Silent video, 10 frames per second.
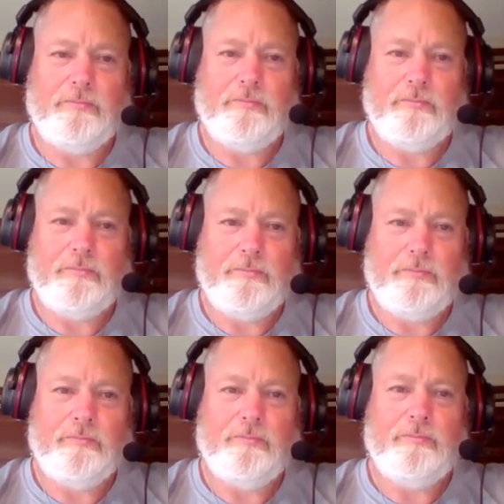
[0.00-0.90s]

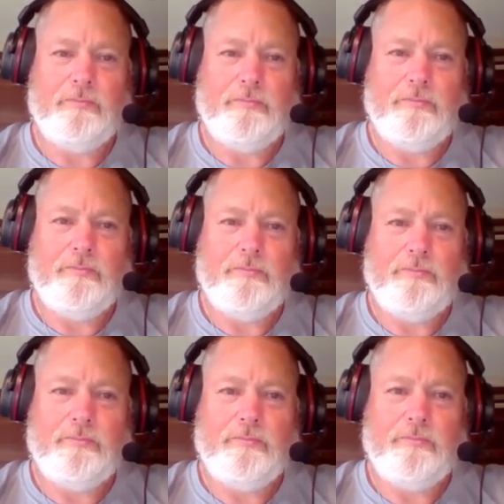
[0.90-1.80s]

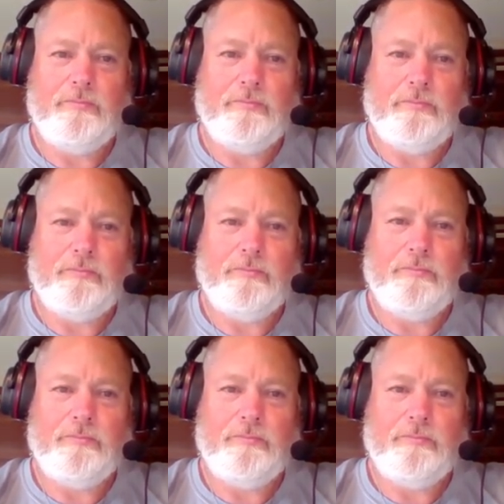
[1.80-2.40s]
(silent)